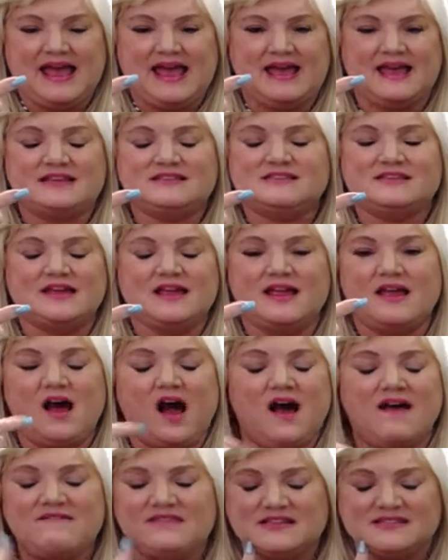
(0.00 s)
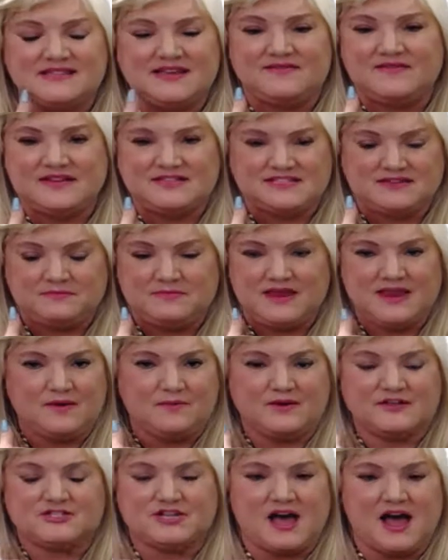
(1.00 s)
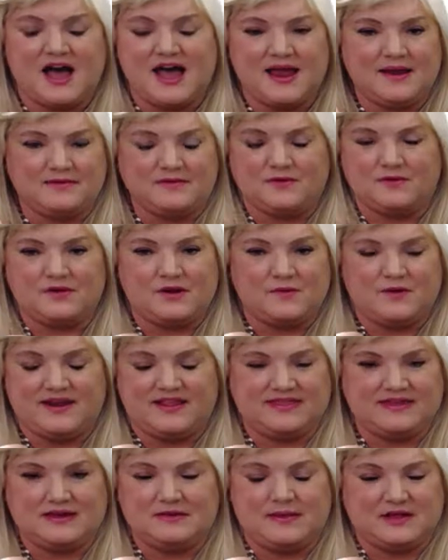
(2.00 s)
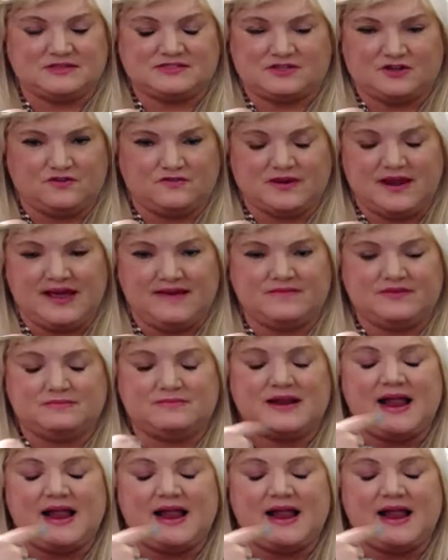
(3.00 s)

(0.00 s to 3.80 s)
It's obvious even to me, which I don't know anything about scuba diving,